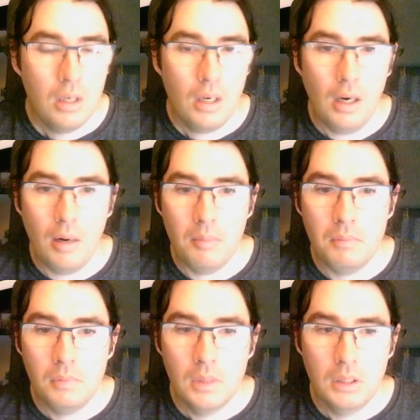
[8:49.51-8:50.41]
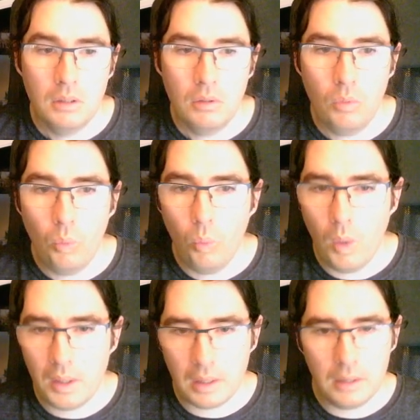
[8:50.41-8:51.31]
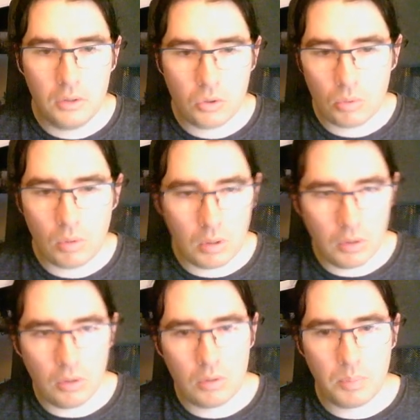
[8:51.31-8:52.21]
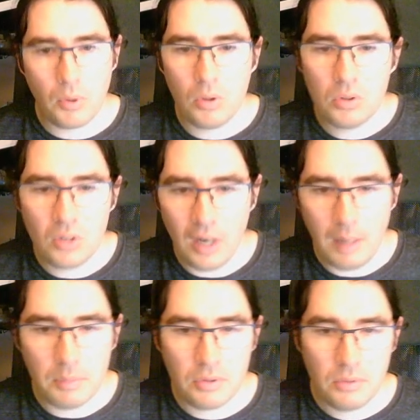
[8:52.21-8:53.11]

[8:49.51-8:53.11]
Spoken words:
When I do one of those prototypes,